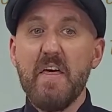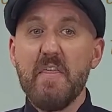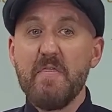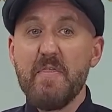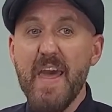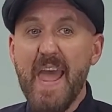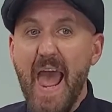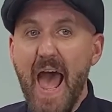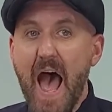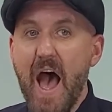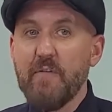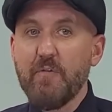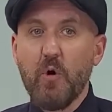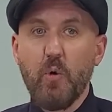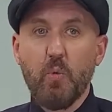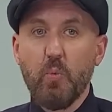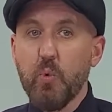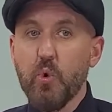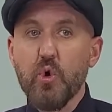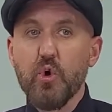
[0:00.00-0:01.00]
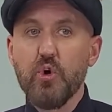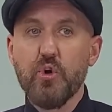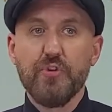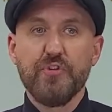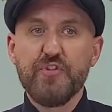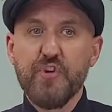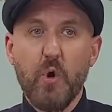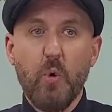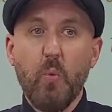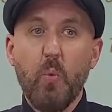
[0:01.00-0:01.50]
They have a
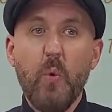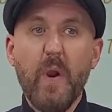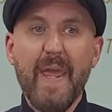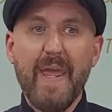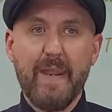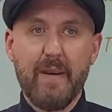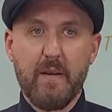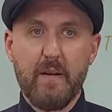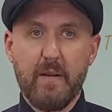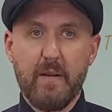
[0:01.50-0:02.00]
world to win.